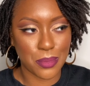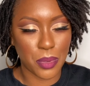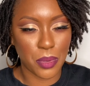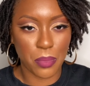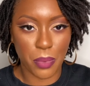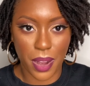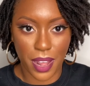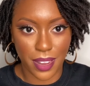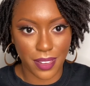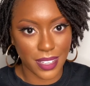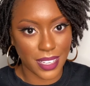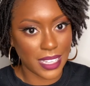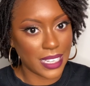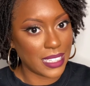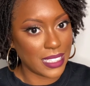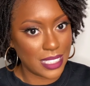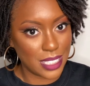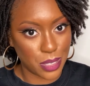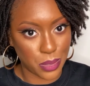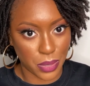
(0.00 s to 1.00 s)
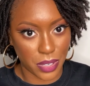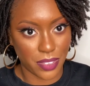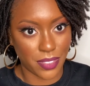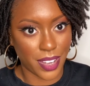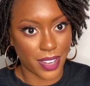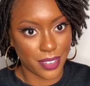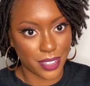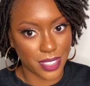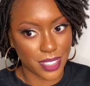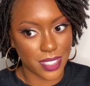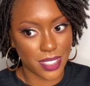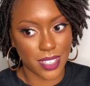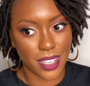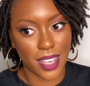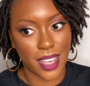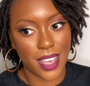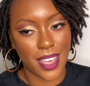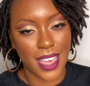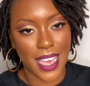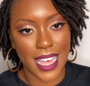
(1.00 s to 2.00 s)
me probably at least 12 hours,
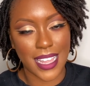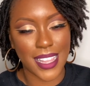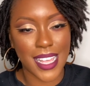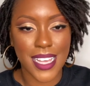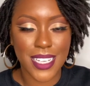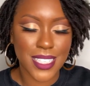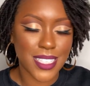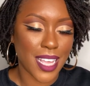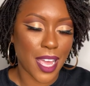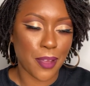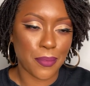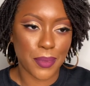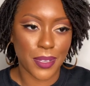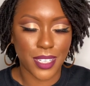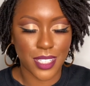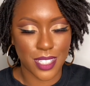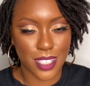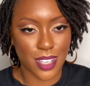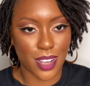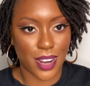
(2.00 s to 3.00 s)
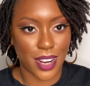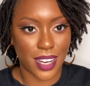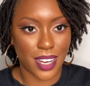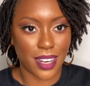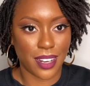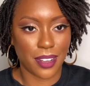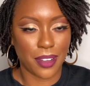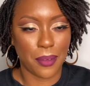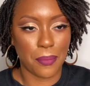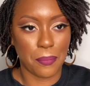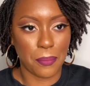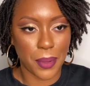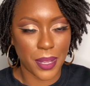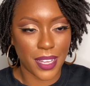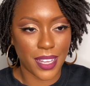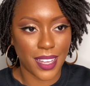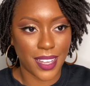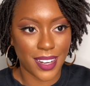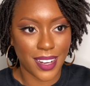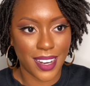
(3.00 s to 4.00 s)
and that's stopping and starting,
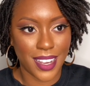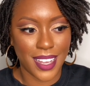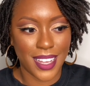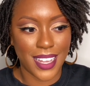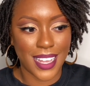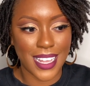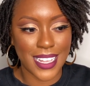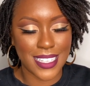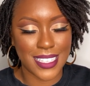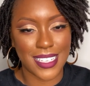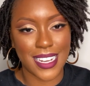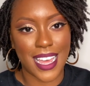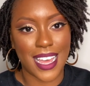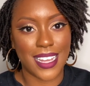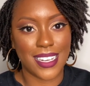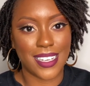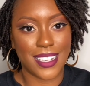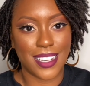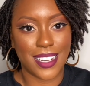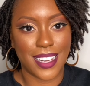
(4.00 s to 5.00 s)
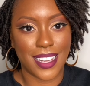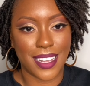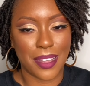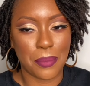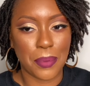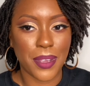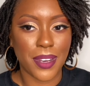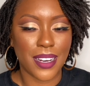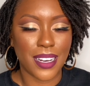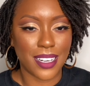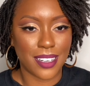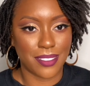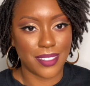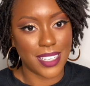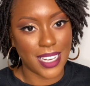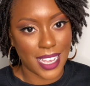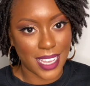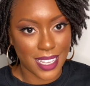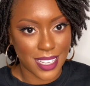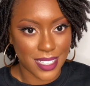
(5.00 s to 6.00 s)
but it's not a period of
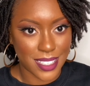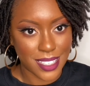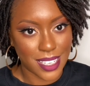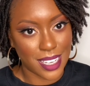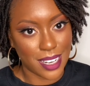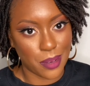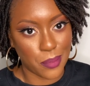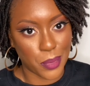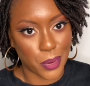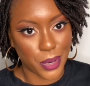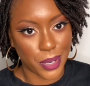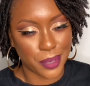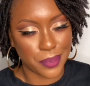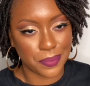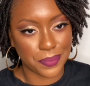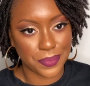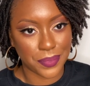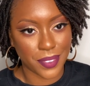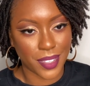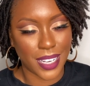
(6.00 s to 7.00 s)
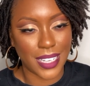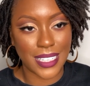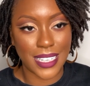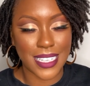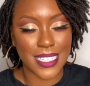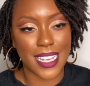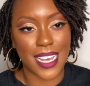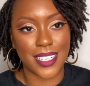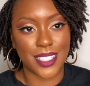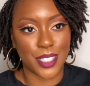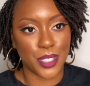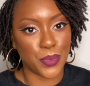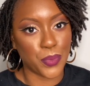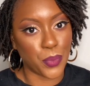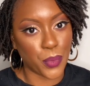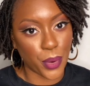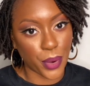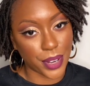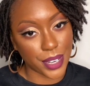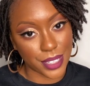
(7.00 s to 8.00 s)
days anymore, unless I just
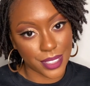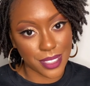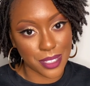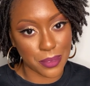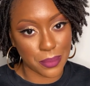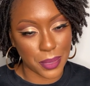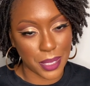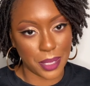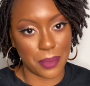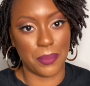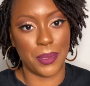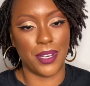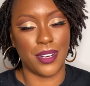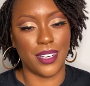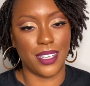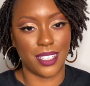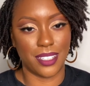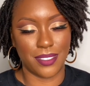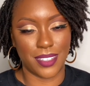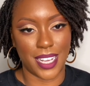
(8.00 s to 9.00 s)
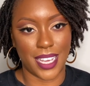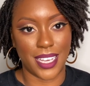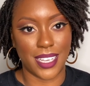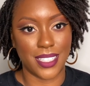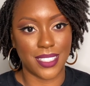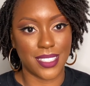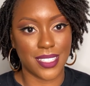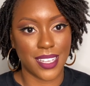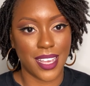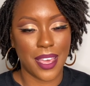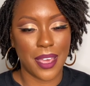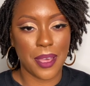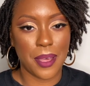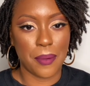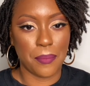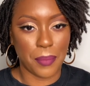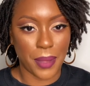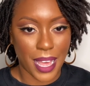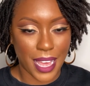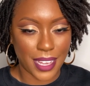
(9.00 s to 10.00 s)
want it to be a period of days.
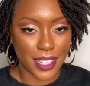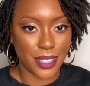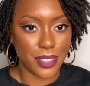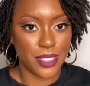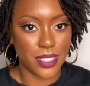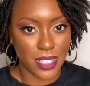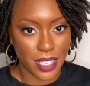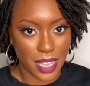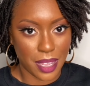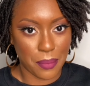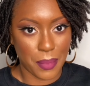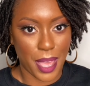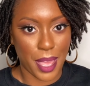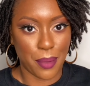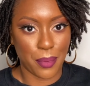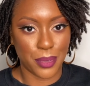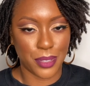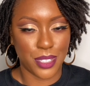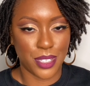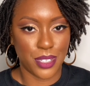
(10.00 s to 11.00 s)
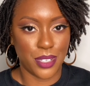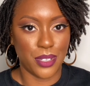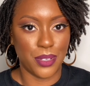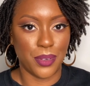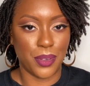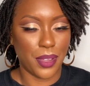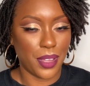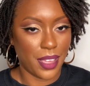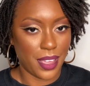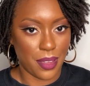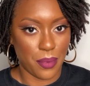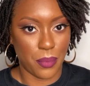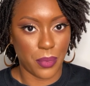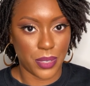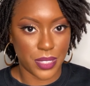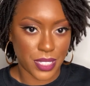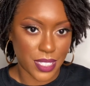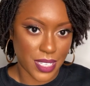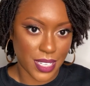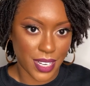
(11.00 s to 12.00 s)
But I usually am able to do it in
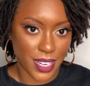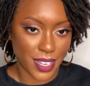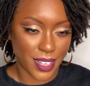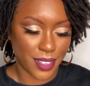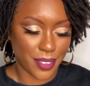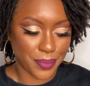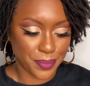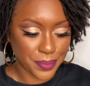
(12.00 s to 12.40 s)
one sitting.